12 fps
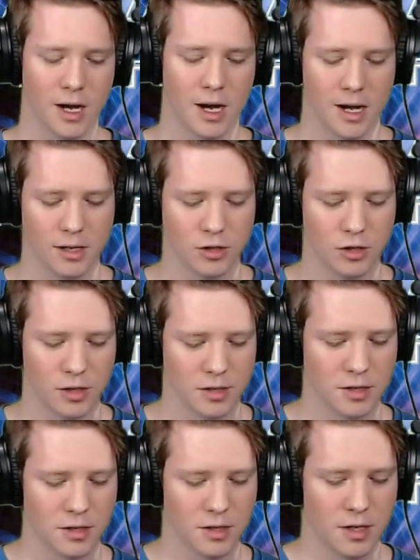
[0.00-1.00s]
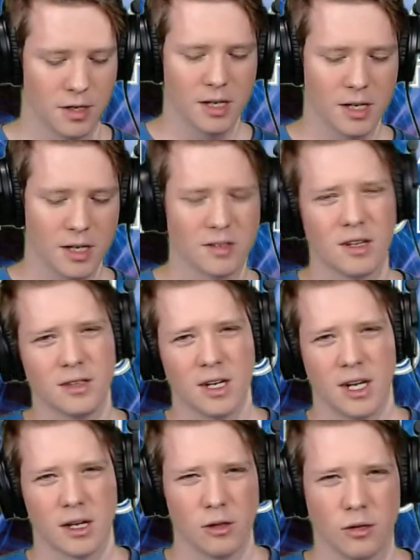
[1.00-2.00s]
It's not that
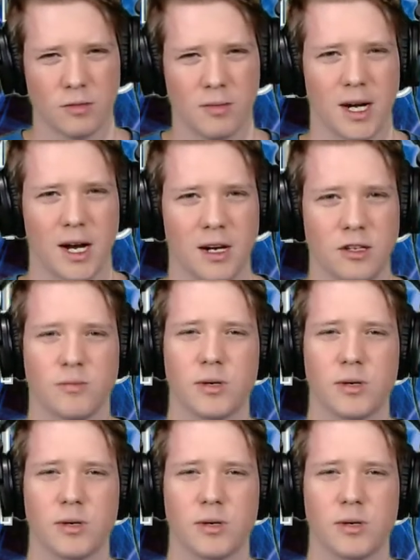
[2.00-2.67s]
I close my eyes,